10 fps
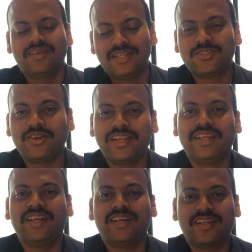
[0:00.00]
That's not
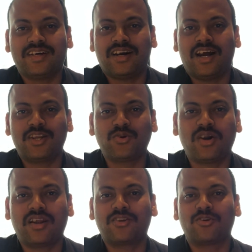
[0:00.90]
needed. Heart to
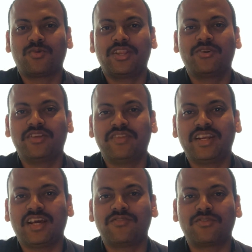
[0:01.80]
heart, good morning, good
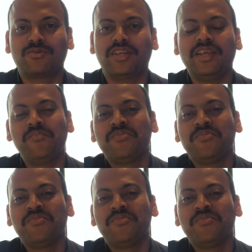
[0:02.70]
evening, done from today.